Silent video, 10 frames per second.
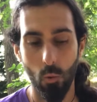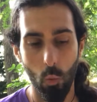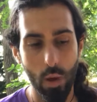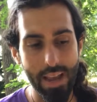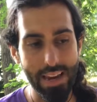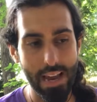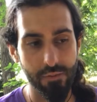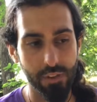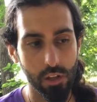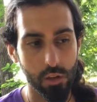when I
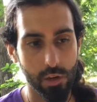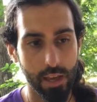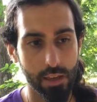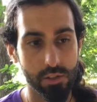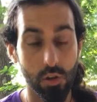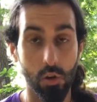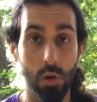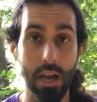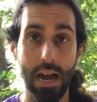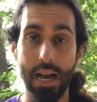feel okay, so
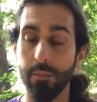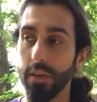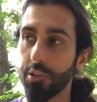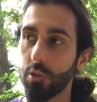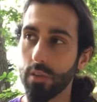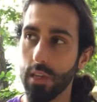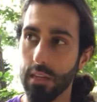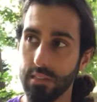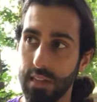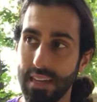I made sure
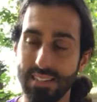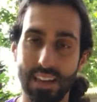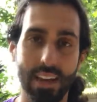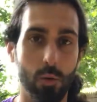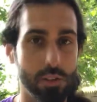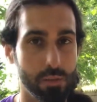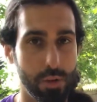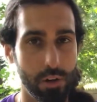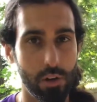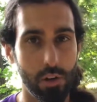that last night I went to
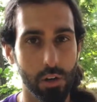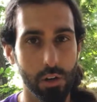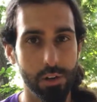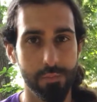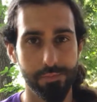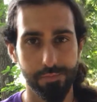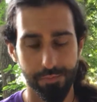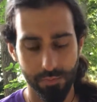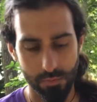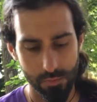bed earlier.
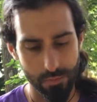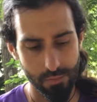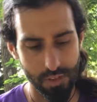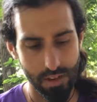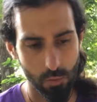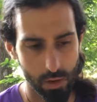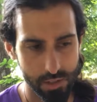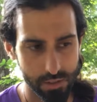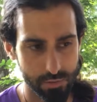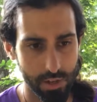I
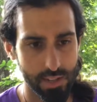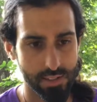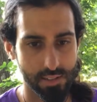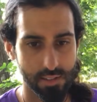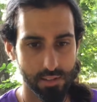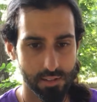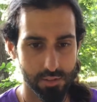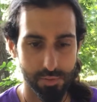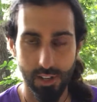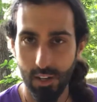wanted to rest.
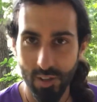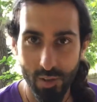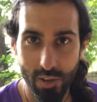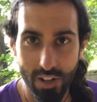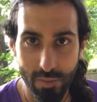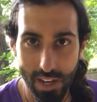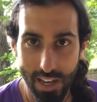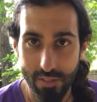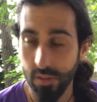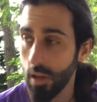There's been a lot going on in my
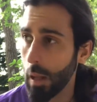life.